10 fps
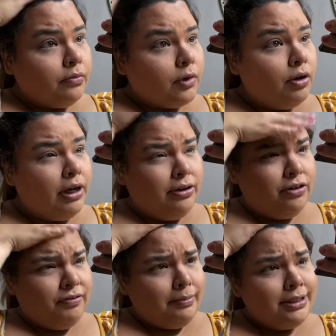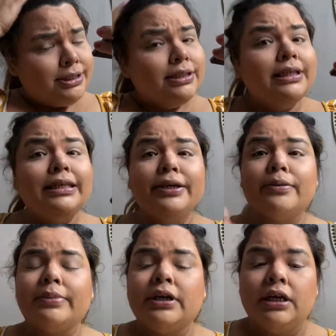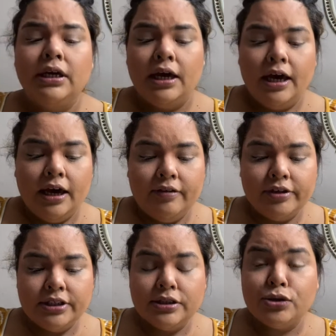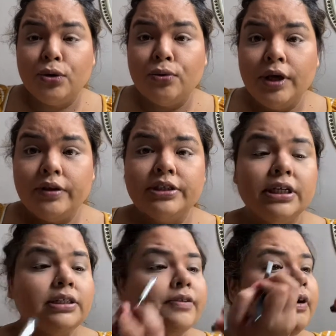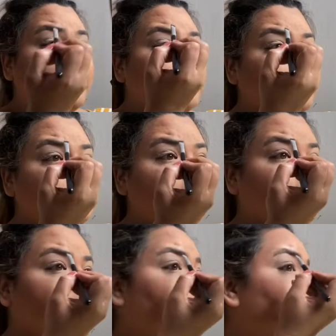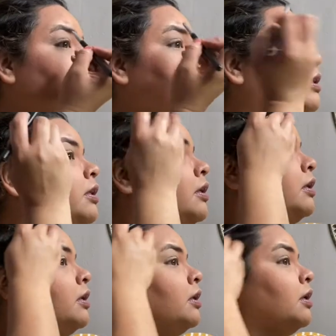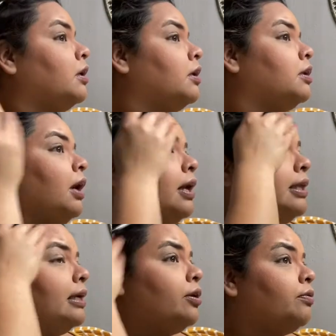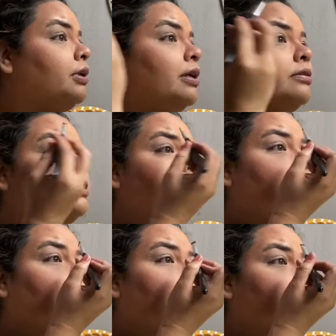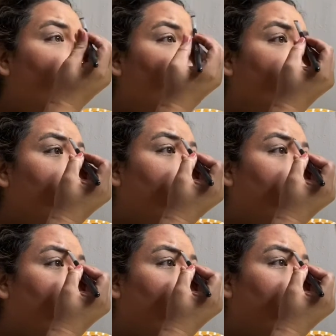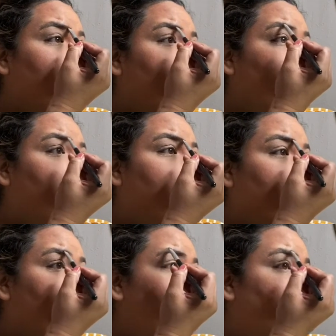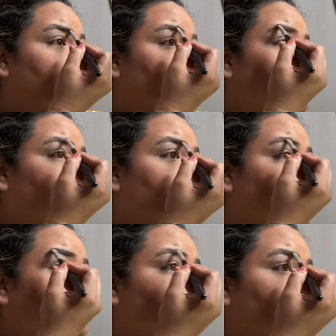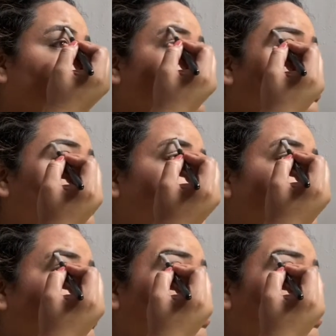or I don't know if I mentioned it here, but ever since the whole weather change, I've kind of been not like going outside to the trail as much. Not really, like,